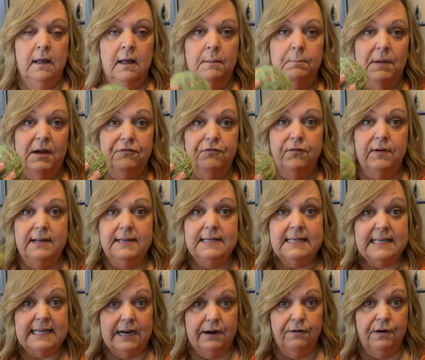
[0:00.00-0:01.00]
My friend
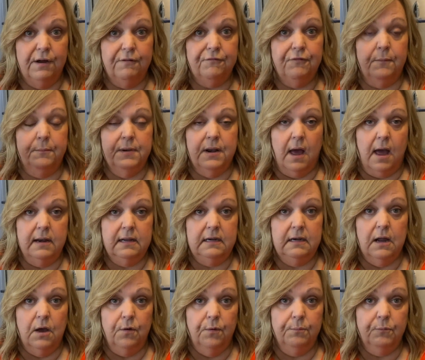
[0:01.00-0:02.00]
Sarah from Naughty
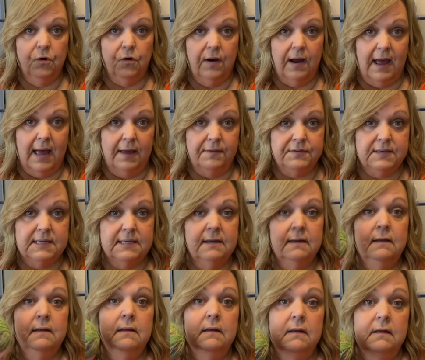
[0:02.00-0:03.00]
Gnome Crafts
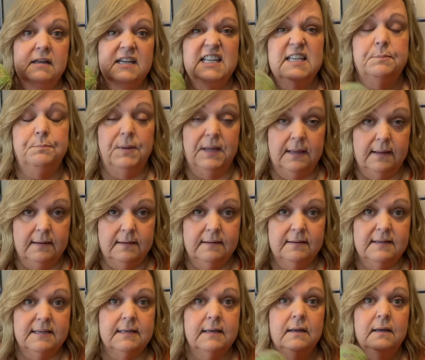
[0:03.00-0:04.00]

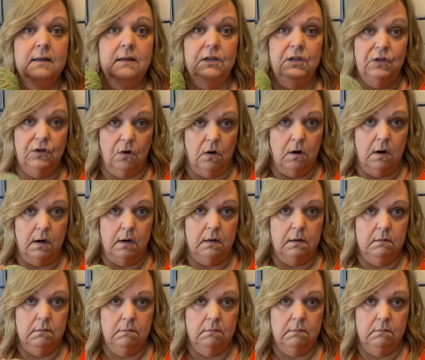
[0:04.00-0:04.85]
spins yarn.